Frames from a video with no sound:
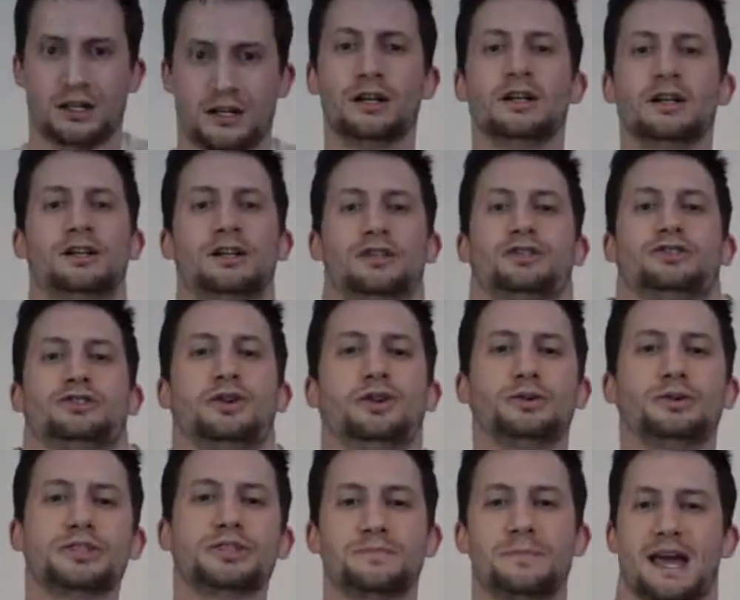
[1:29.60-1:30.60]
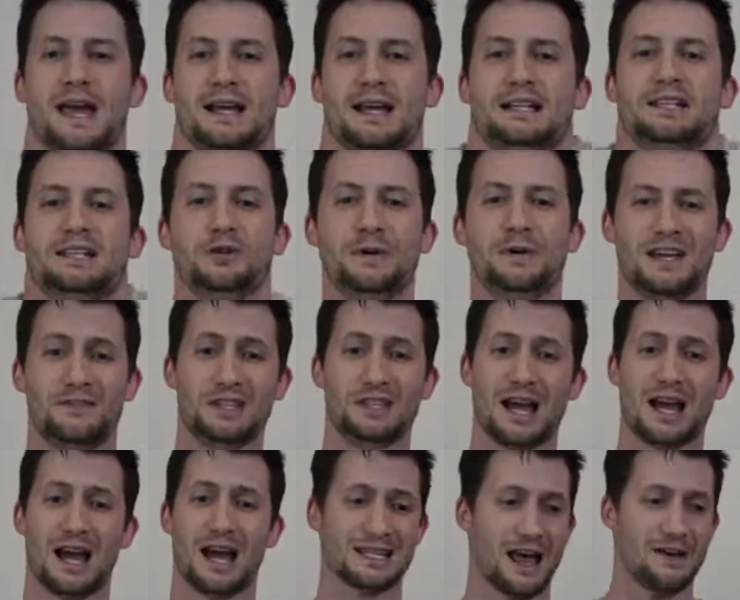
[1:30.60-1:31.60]
Shoulders back a little bit. If you guys
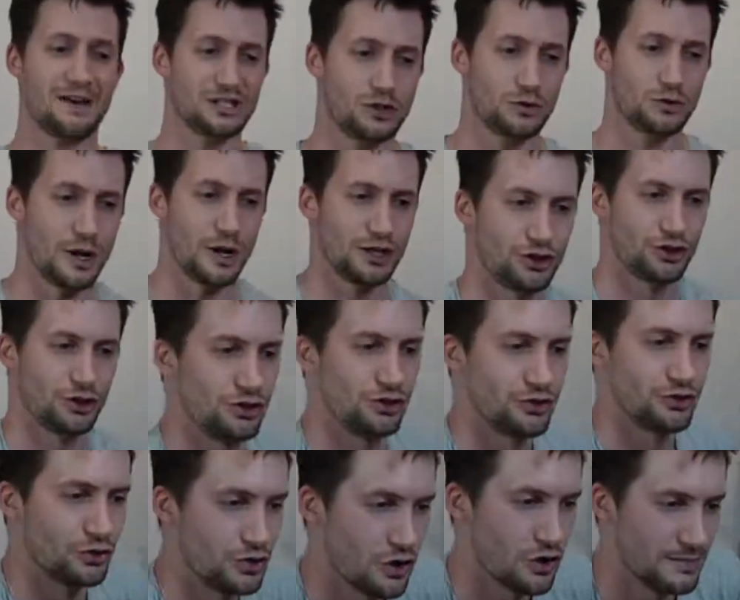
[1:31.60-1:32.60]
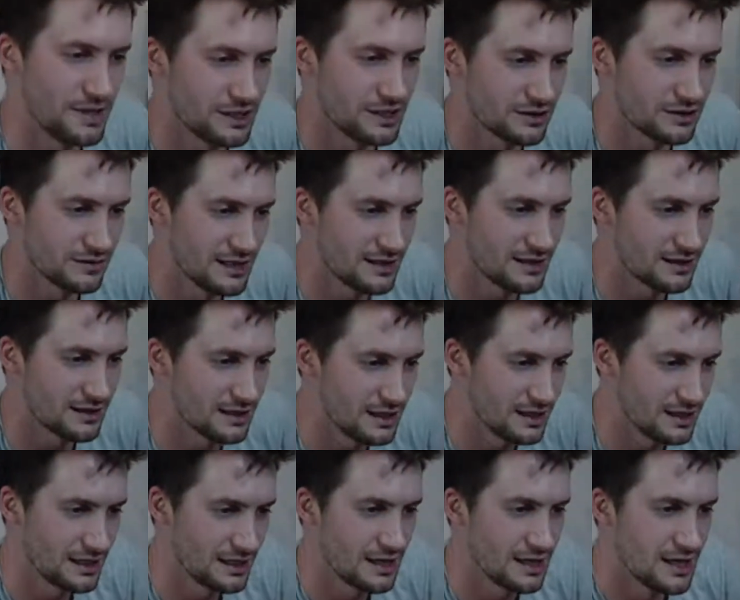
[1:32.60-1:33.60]
have any questions or comments or anything,
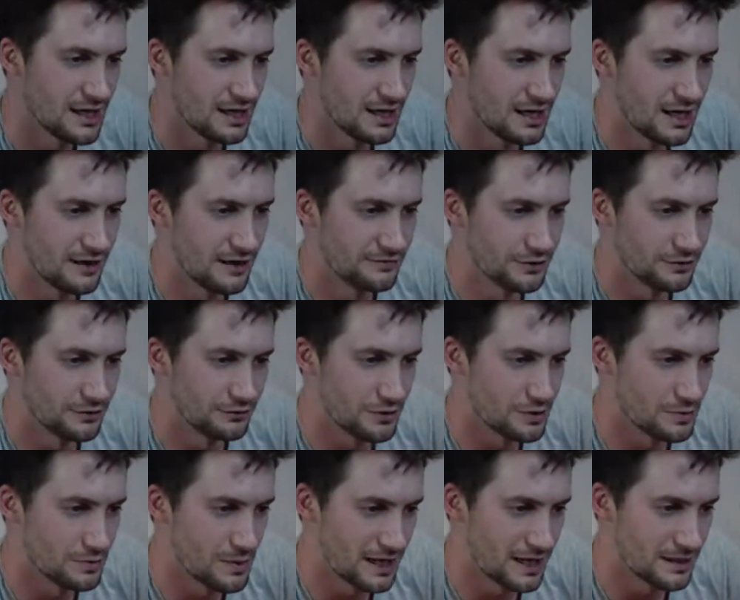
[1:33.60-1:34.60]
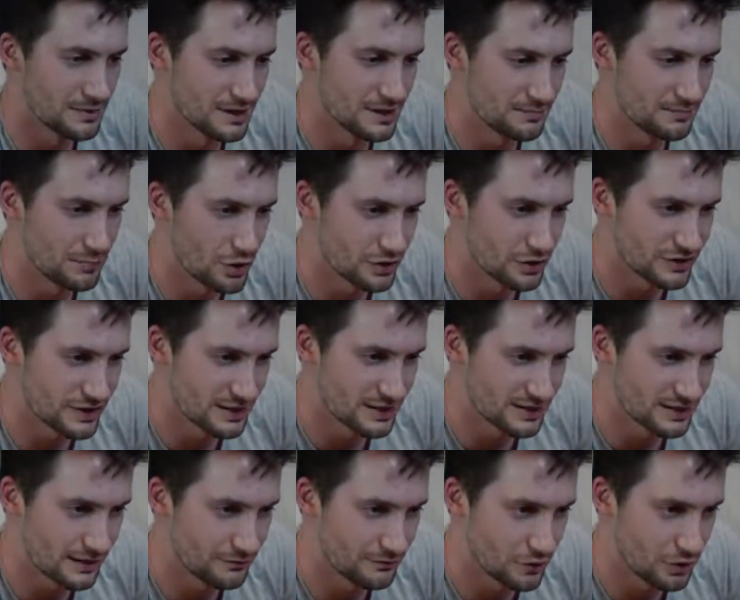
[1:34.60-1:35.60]
feel free to whack them in the boxes. I've
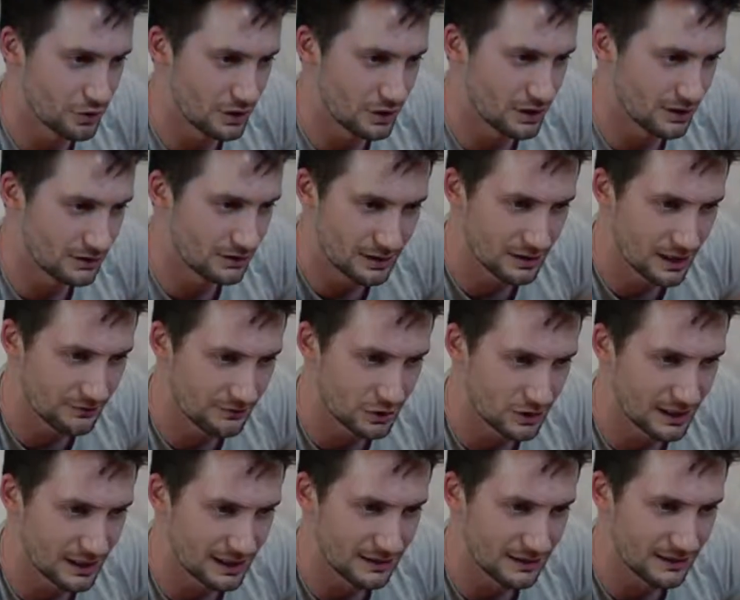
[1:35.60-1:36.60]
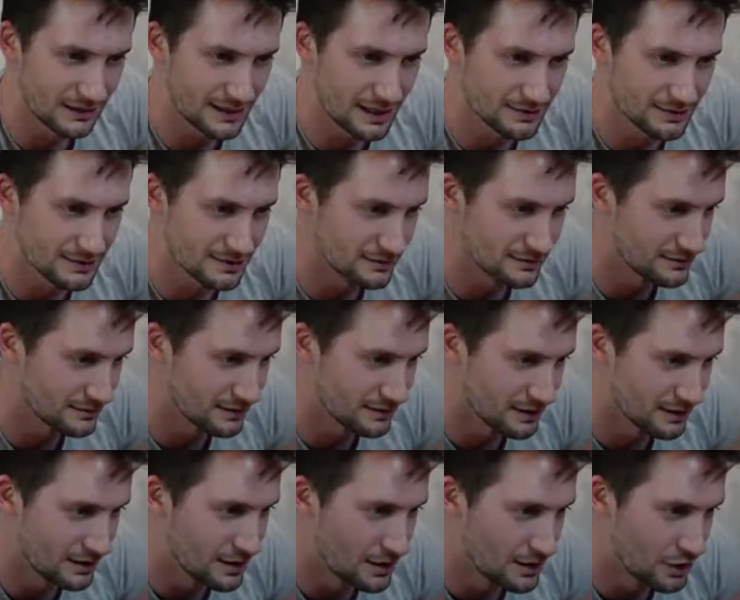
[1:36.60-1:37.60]
got like 1,000
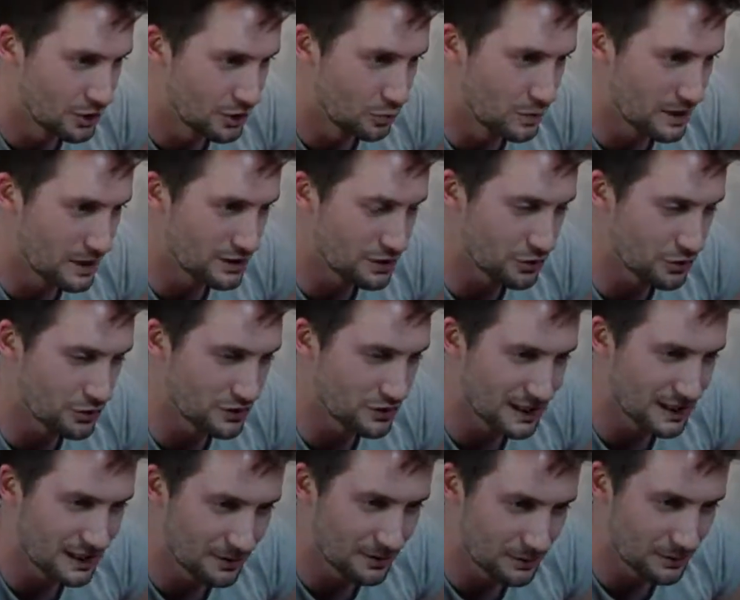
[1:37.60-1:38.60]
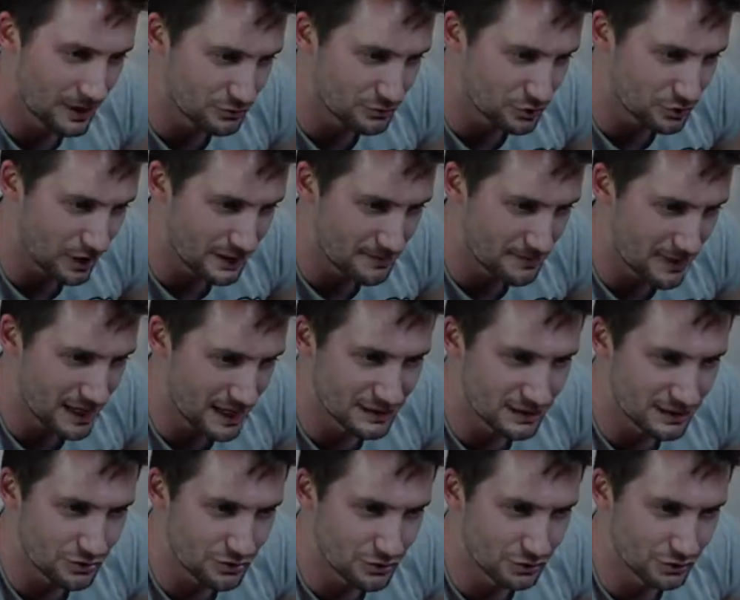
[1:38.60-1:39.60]
windows here where I'm trying to manage
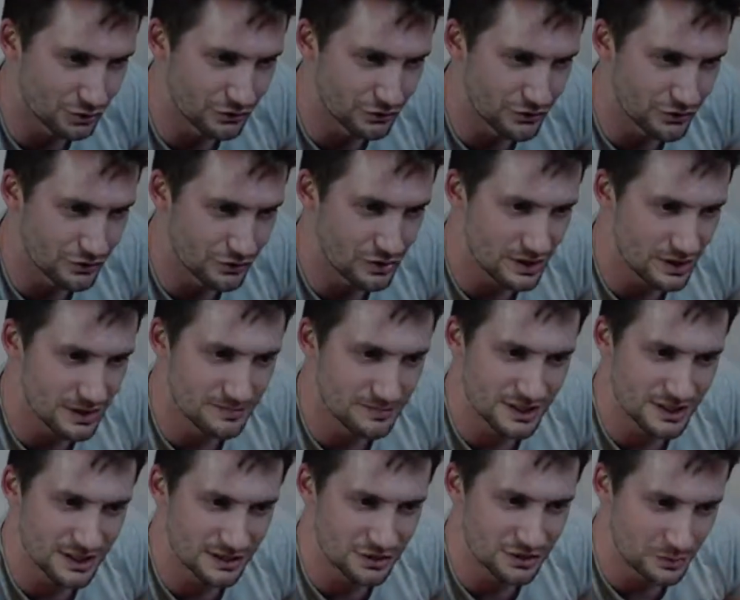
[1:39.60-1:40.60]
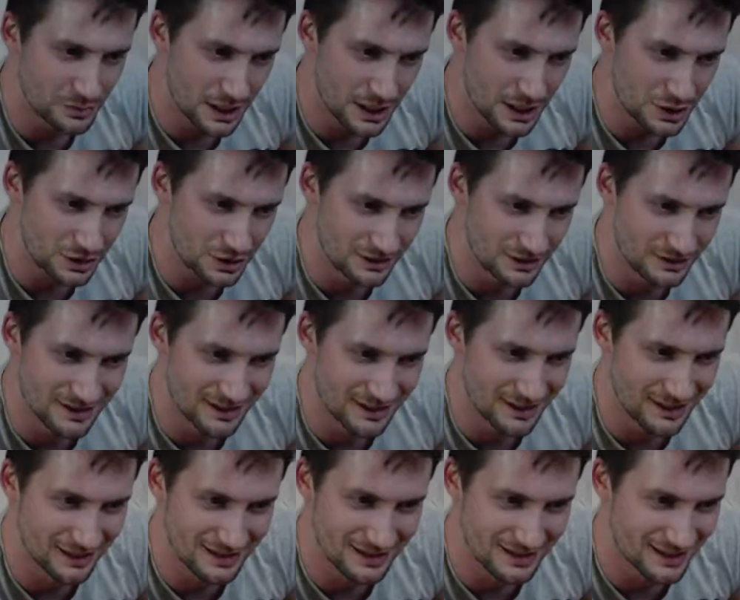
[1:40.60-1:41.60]
all the stream situations because
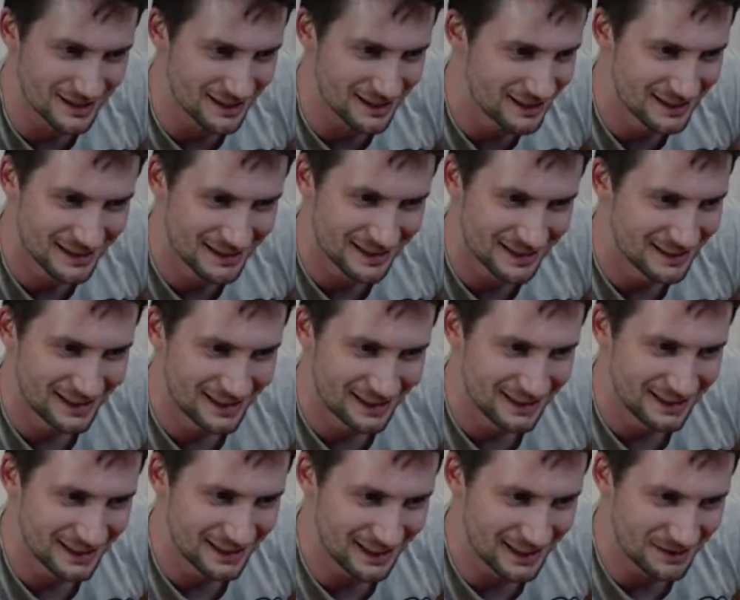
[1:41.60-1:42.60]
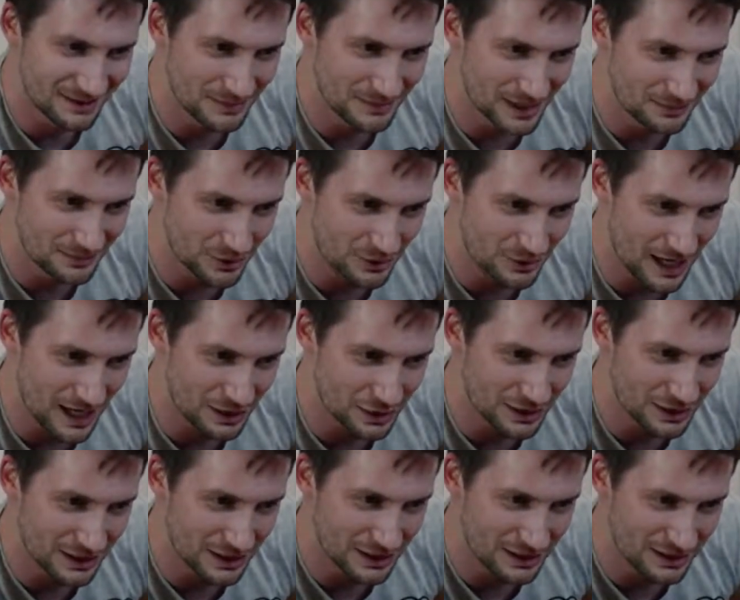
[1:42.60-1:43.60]
I'm not that good at it
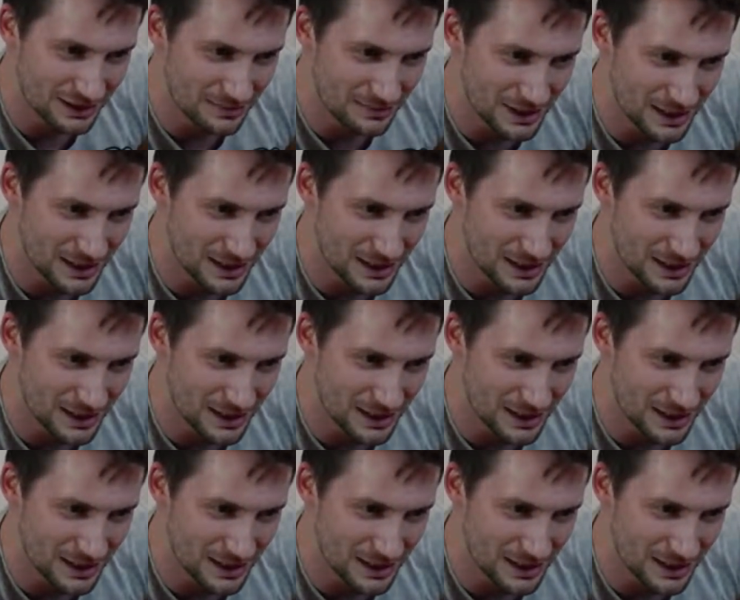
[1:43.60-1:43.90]
at the minute.